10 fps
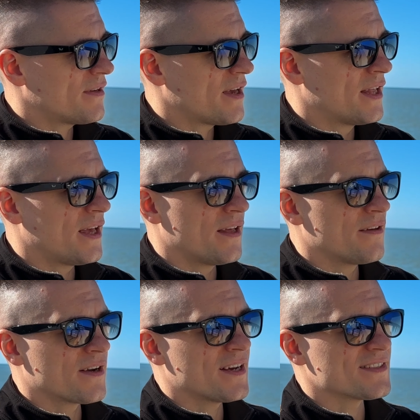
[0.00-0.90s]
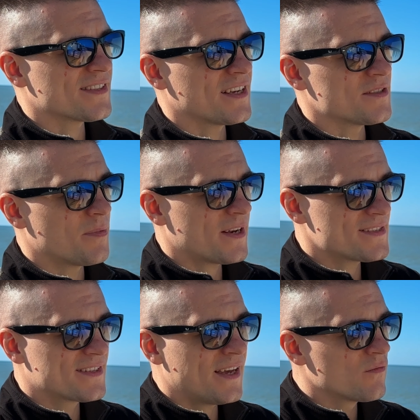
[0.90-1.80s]
in the United States, but
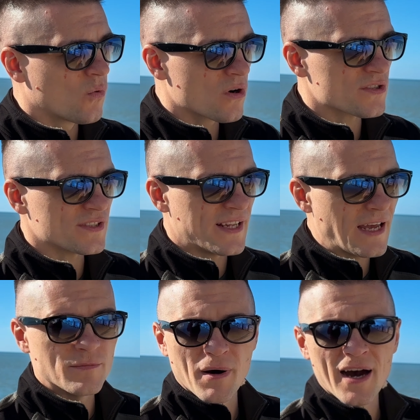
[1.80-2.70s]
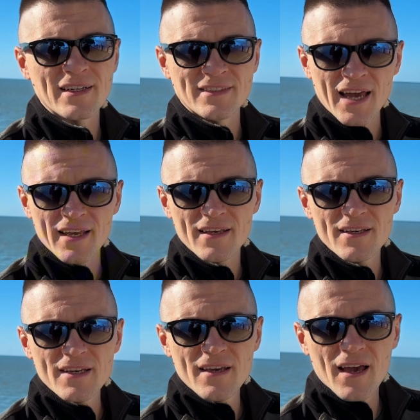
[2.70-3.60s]
it's getting worse day by day.
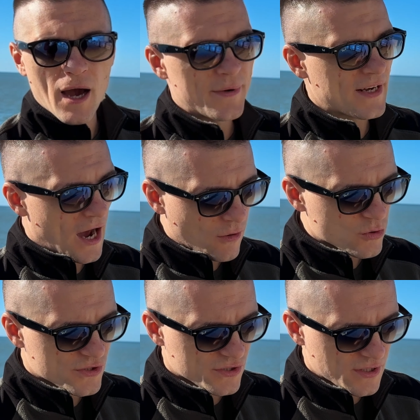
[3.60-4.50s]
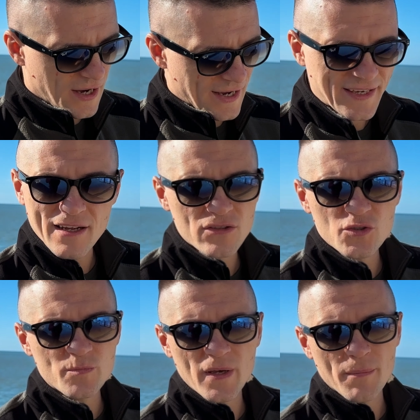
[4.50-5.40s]
I cannot
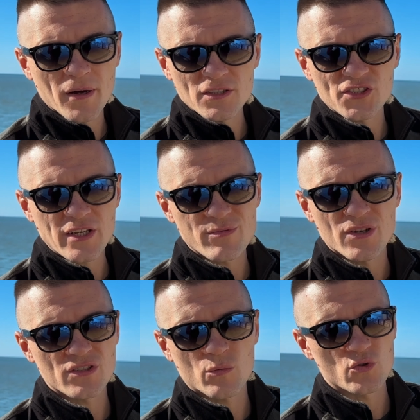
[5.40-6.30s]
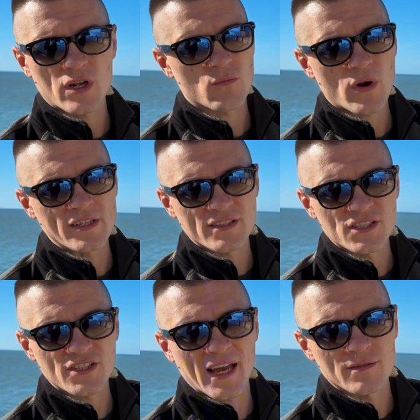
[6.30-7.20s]
speak about the States because I was not raised in
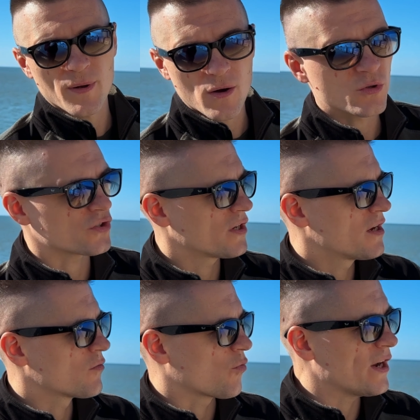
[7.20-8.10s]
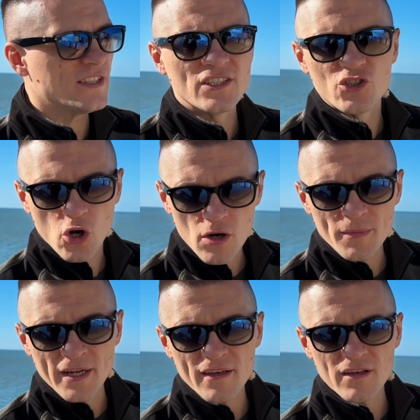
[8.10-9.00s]
the States, but I was raised in
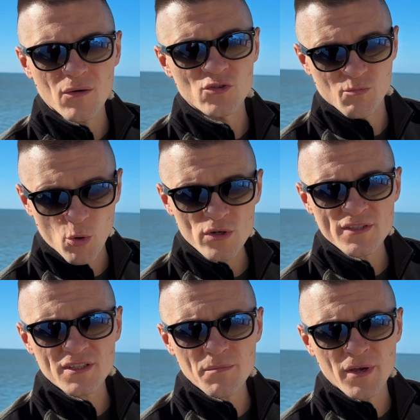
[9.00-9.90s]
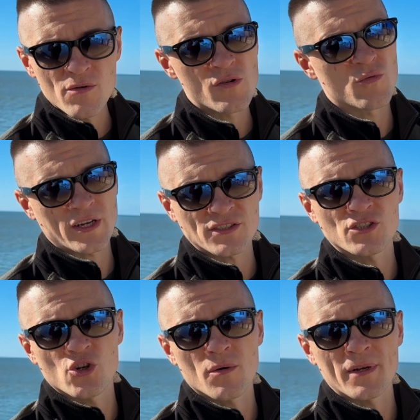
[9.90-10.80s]
Germany. And I was born in Siberia, raised
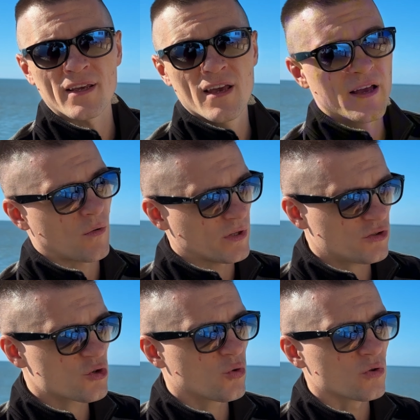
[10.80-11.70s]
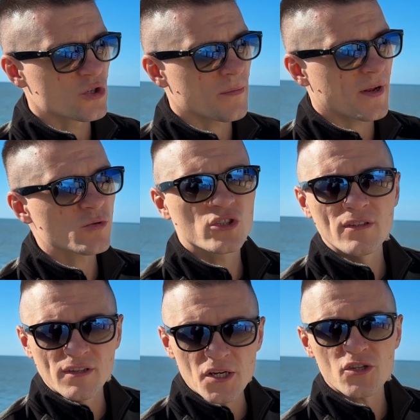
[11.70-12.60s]
in Germany. I went to school in Germany. I was
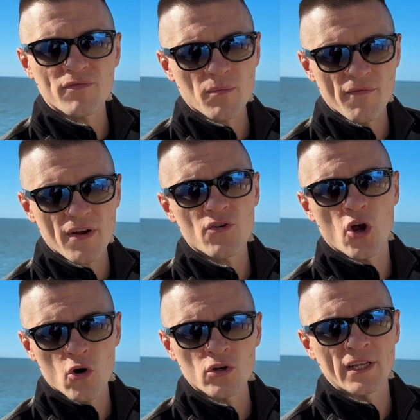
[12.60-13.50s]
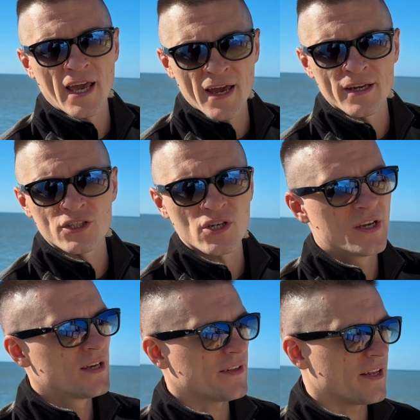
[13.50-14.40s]
conditioned from a very early age
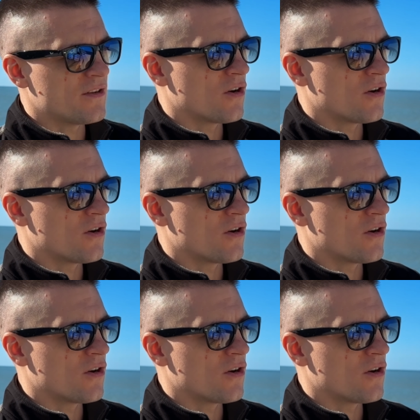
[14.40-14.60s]
that,